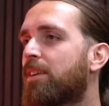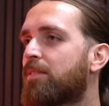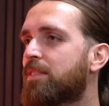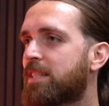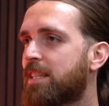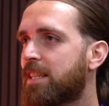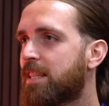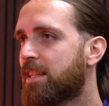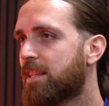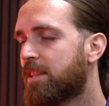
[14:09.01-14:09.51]

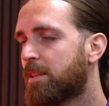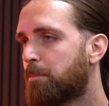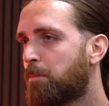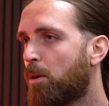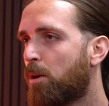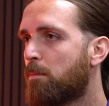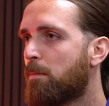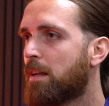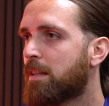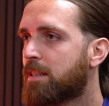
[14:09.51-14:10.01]
obviously, the
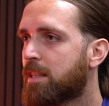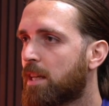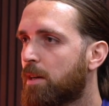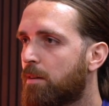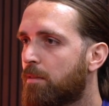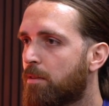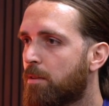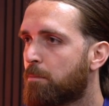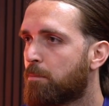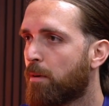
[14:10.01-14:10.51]
portmanteau
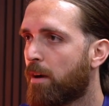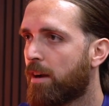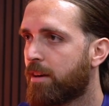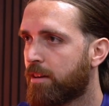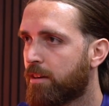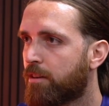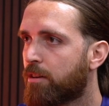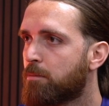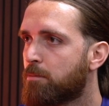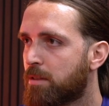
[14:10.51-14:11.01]
of the bride
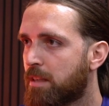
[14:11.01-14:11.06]
and groom's